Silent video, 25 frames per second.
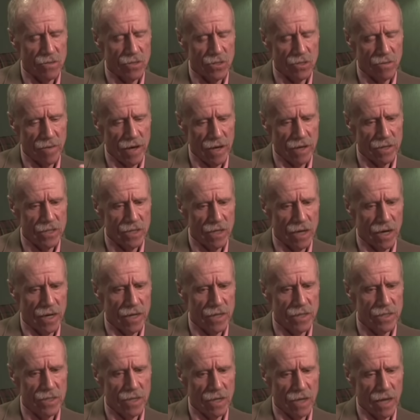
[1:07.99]

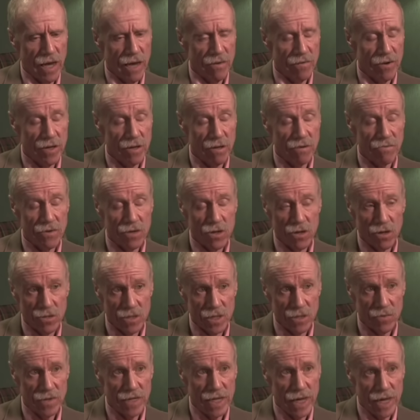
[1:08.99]
somaticized, and having
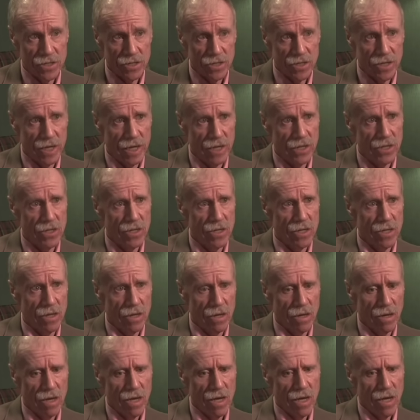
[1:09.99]
difficulty with
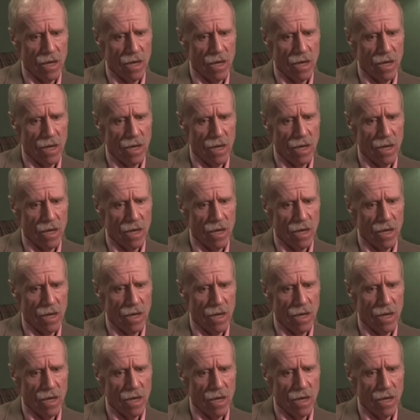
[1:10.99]
agitation